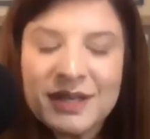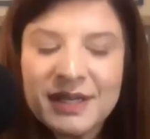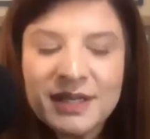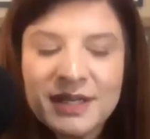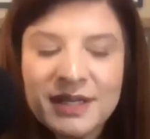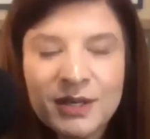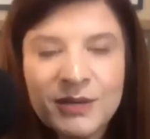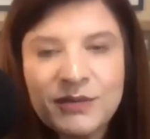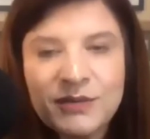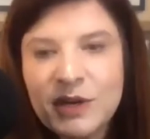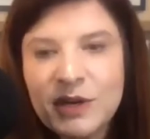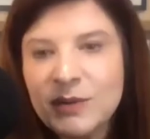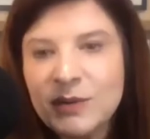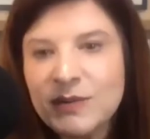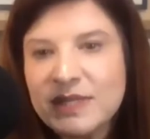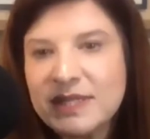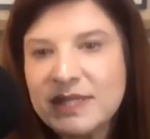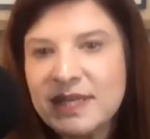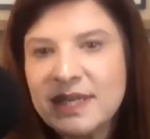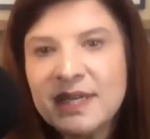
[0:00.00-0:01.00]
from
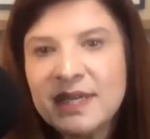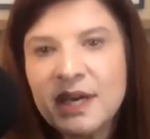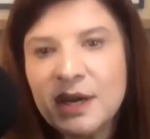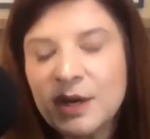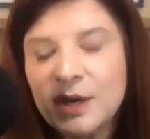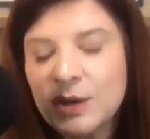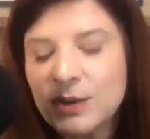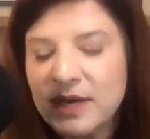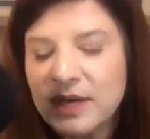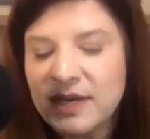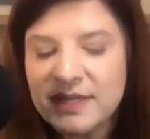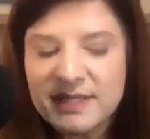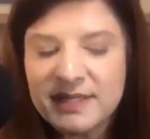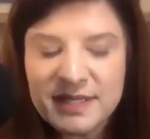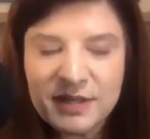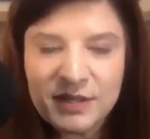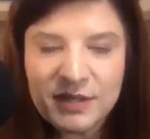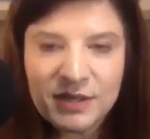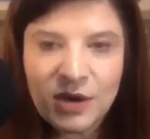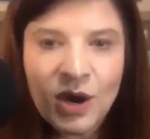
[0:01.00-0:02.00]
a CEO
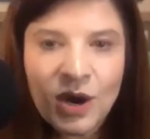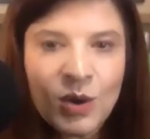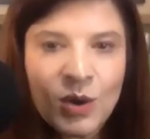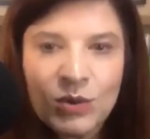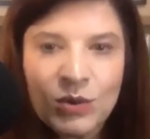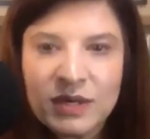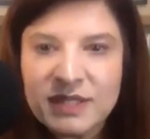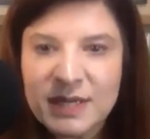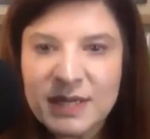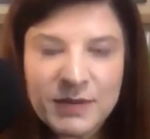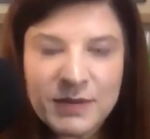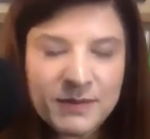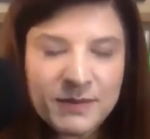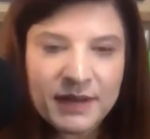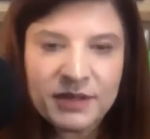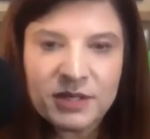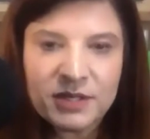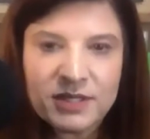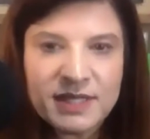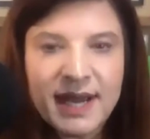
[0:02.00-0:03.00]
and they're all worked up
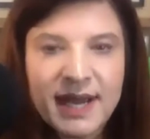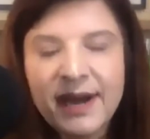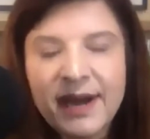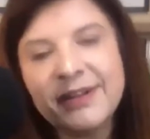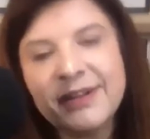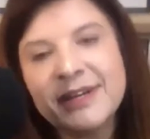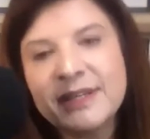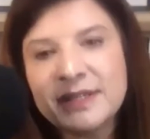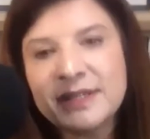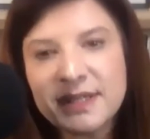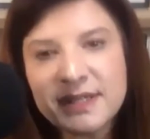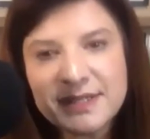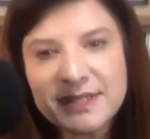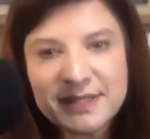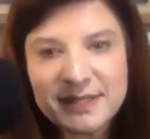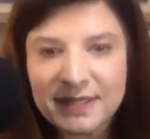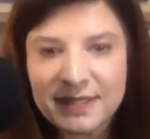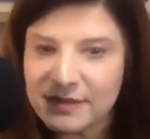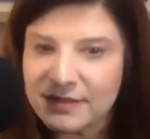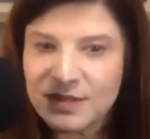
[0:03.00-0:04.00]
about their talent,
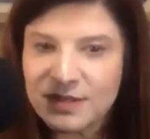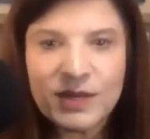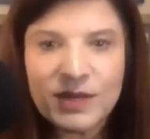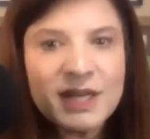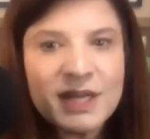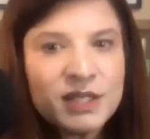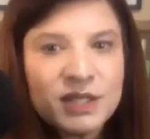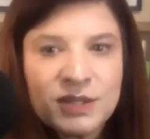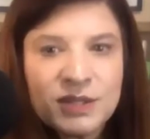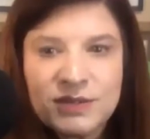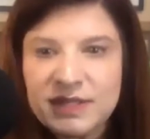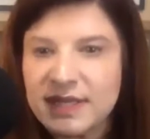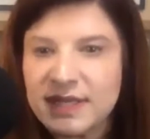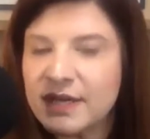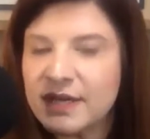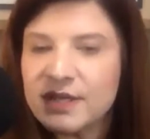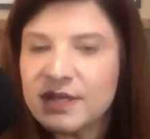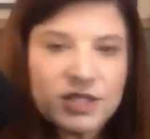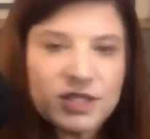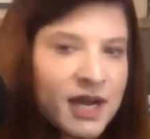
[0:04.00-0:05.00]
because, it's what I do is
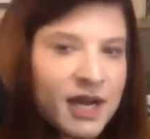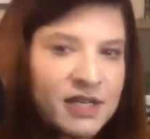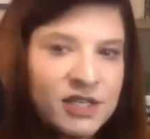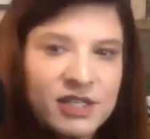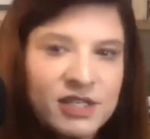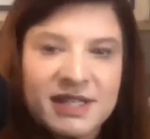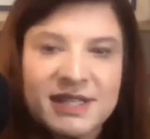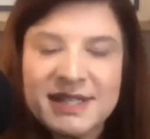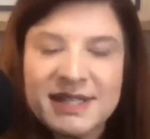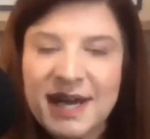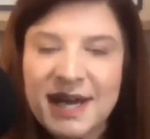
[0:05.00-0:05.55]
talent strategies.